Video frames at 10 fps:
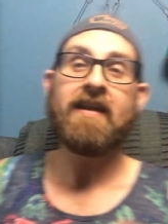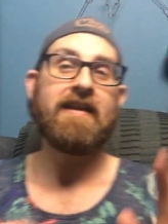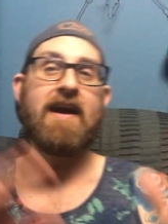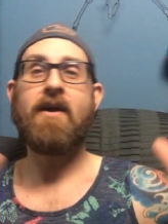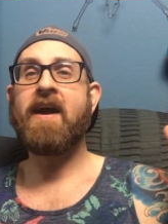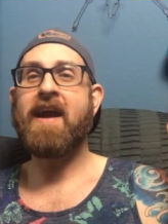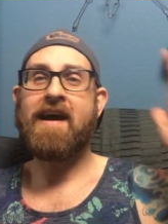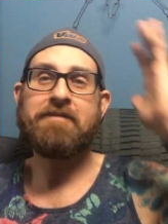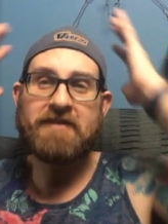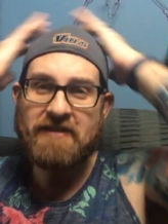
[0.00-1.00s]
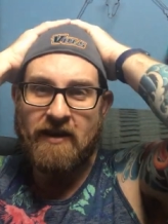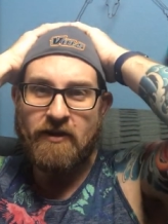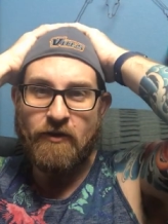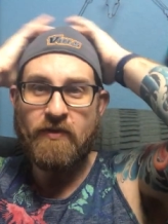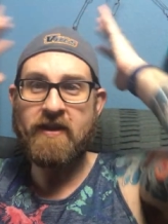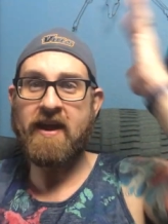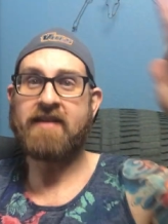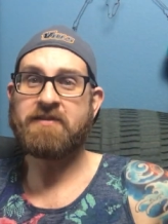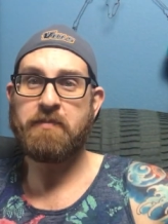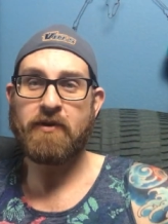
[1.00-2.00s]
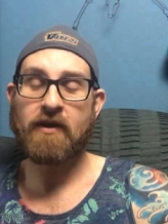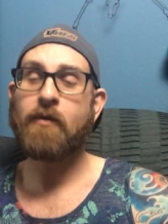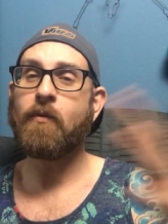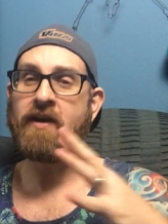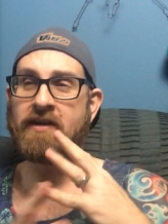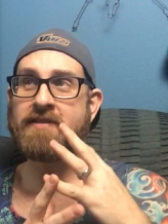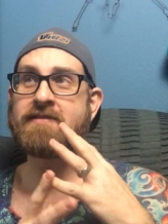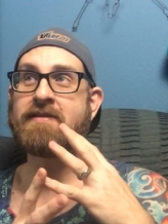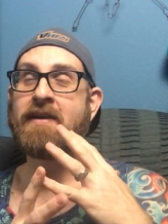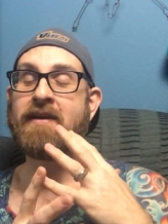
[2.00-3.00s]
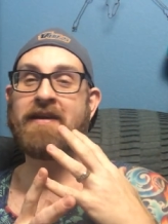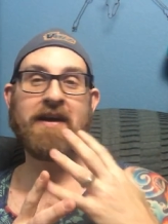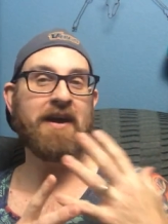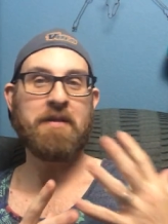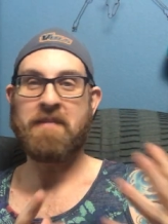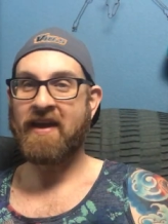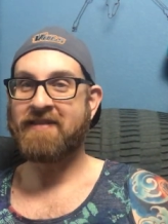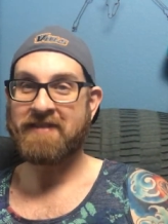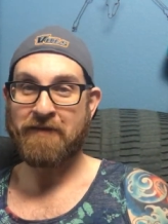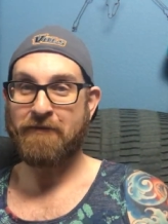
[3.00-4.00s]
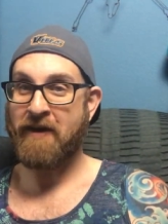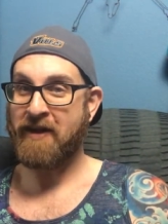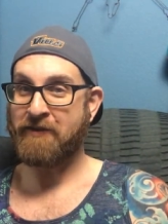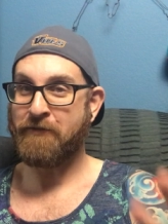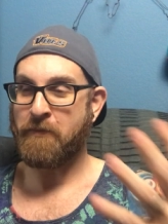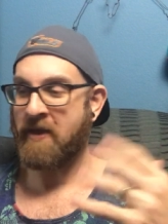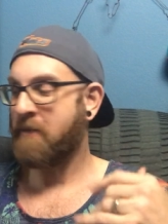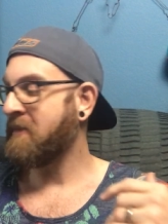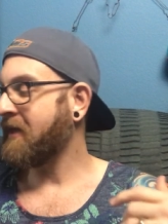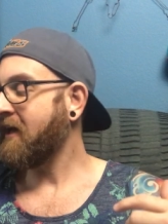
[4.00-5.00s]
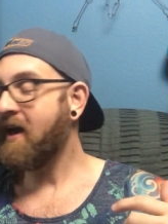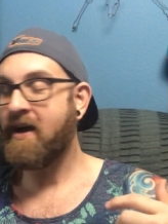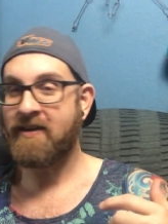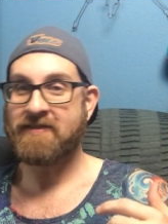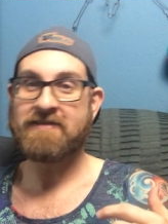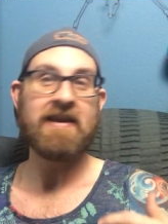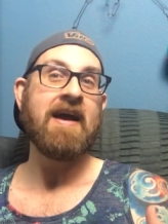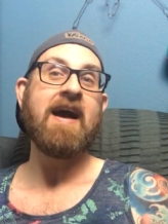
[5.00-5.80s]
Now, I have to tell you, the next book was an amazing find for me because